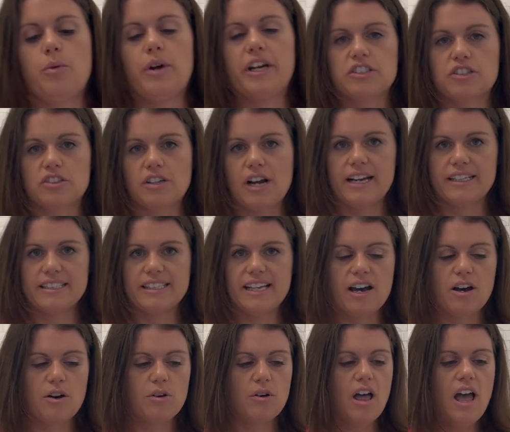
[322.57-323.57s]
quick dry
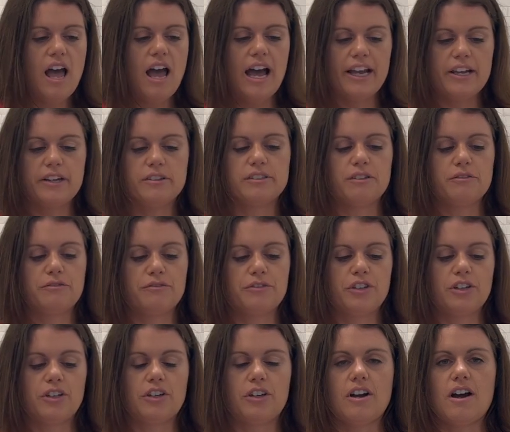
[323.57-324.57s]
towel. I use it
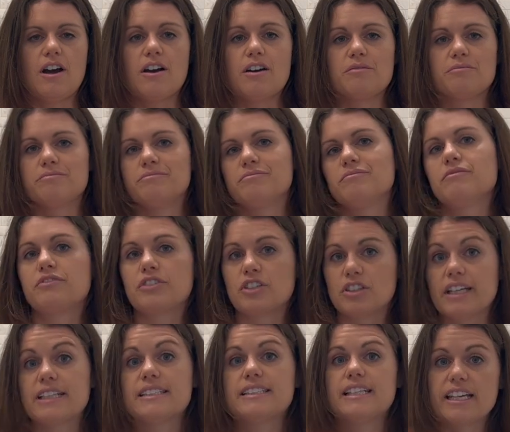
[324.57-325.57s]
for
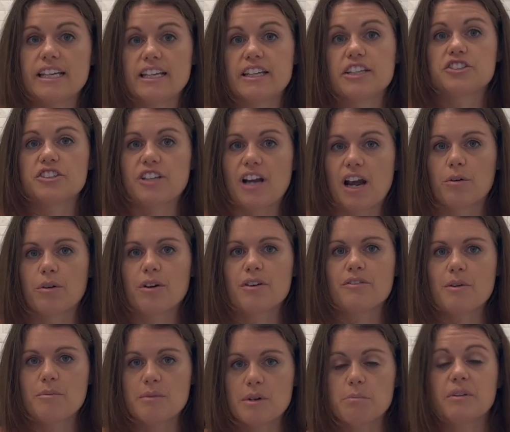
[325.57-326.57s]
like taking a shower if
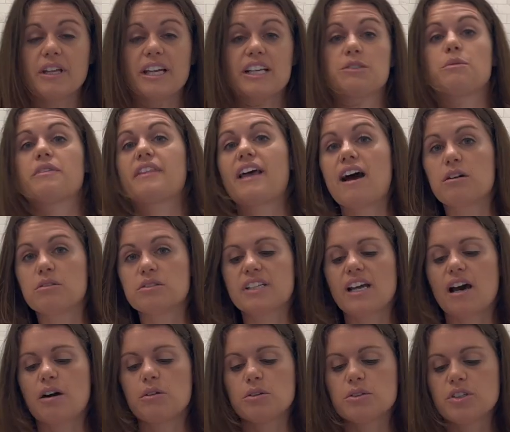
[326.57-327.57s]
I'm in a place without
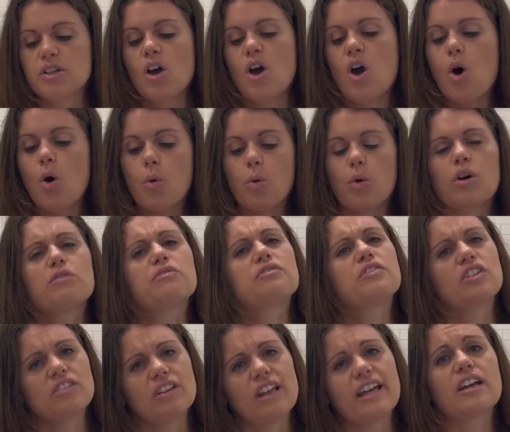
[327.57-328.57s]
towels, or
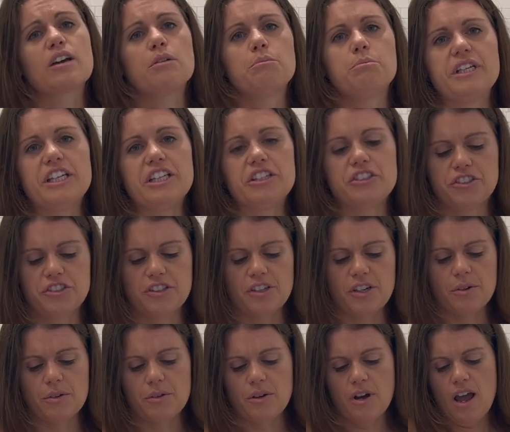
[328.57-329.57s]
for like a beach.
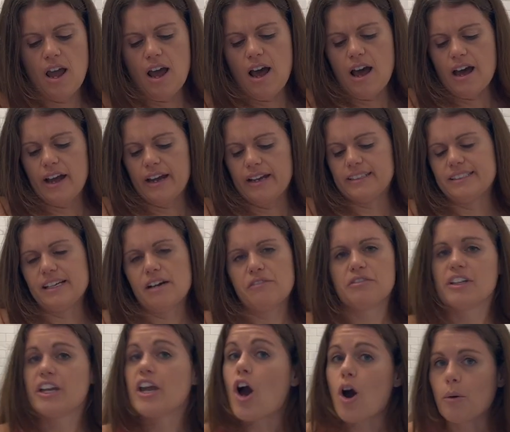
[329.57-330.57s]
So I
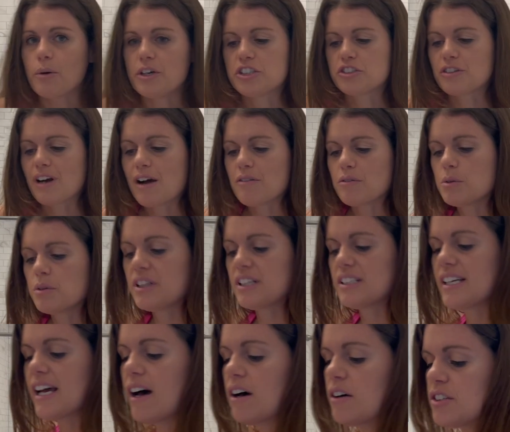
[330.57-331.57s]
definitely always travel with a
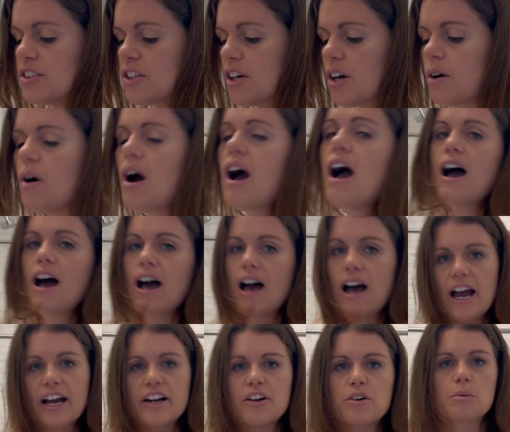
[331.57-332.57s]
towel. So
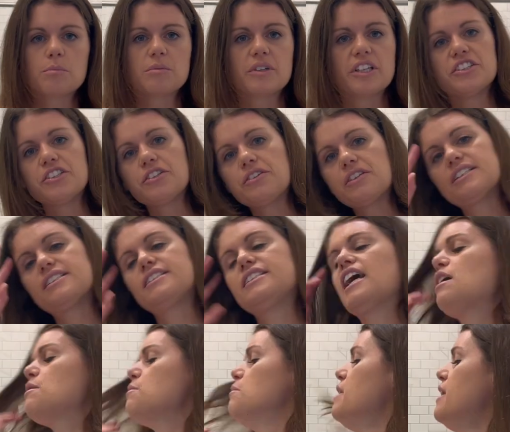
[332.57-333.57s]
I normally do this
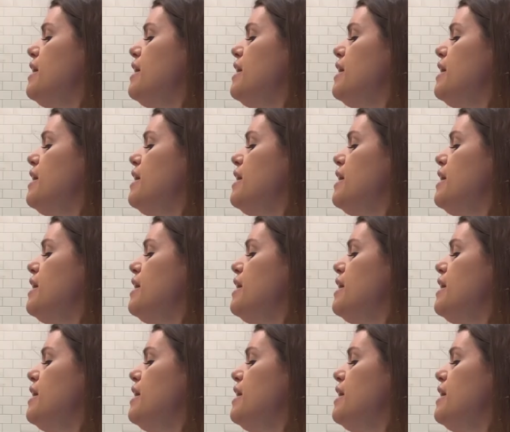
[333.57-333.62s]
step.